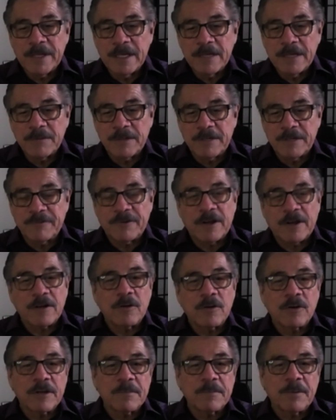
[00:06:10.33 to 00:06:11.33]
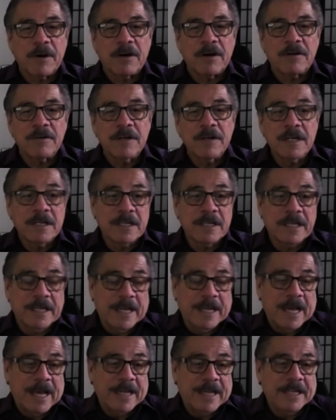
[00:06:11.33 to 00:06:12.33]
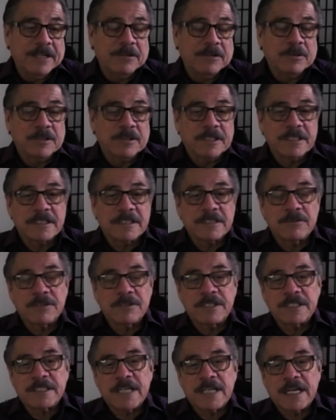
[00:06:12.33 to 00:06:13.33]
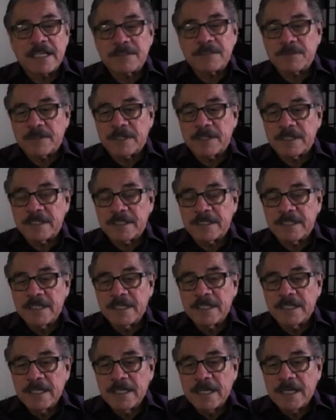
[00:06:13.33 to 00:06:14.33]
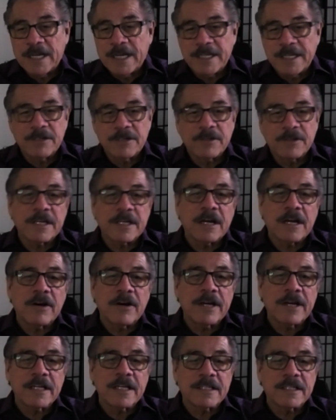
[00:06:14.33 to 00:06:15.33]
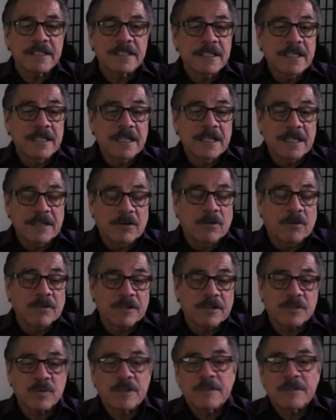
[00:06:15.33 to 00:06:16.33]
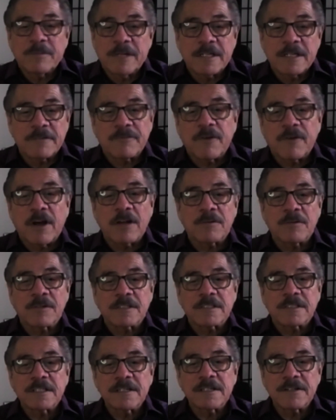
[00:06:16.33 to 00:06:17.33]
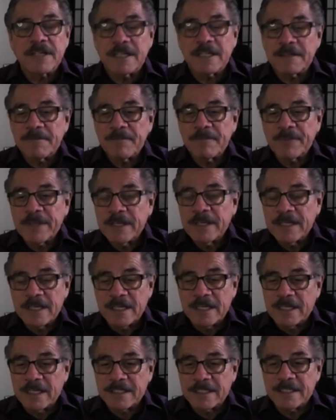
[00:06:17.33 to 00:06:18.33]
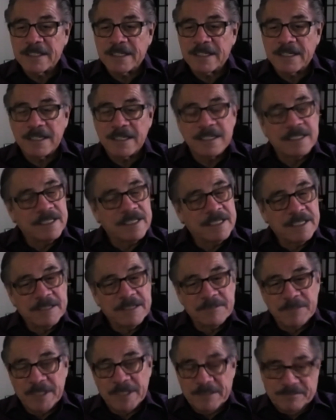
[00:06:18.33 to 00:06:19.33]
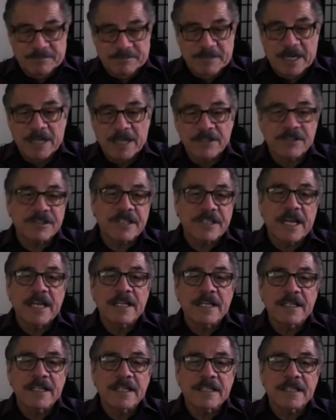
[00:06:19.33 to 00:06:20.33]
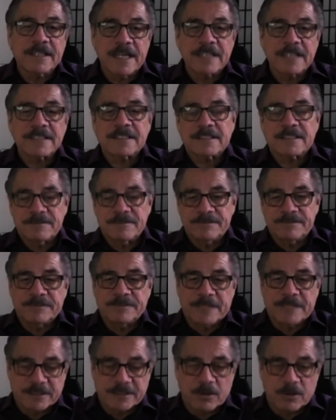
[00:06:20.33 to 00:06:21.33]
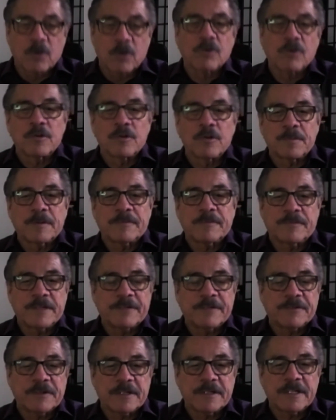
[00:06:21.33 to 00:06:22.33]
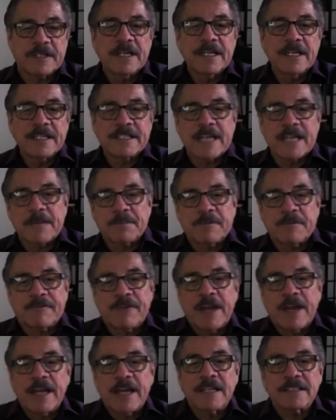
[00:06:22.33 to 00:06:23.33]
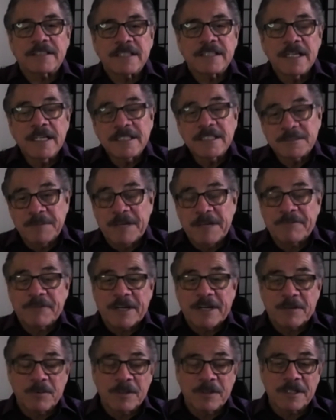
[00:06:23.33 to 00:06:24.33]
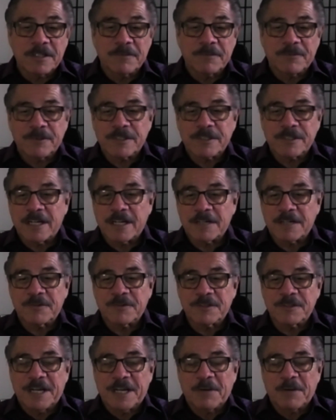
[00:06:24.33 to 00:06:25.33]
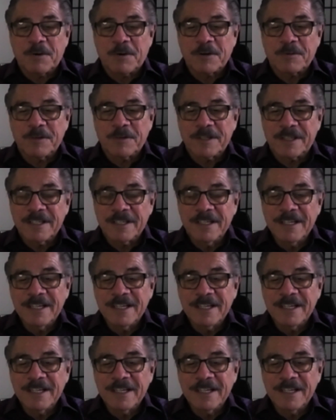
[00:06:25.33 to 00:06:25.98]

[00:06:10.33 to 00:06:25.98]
when he fought Logan Paul, and I didn't know who these guys were, and I didn't know they all had over 20 million followers, right? And but I understand that that's a whole group of different type of fans. As a matter of fact, one of the photographers I work with,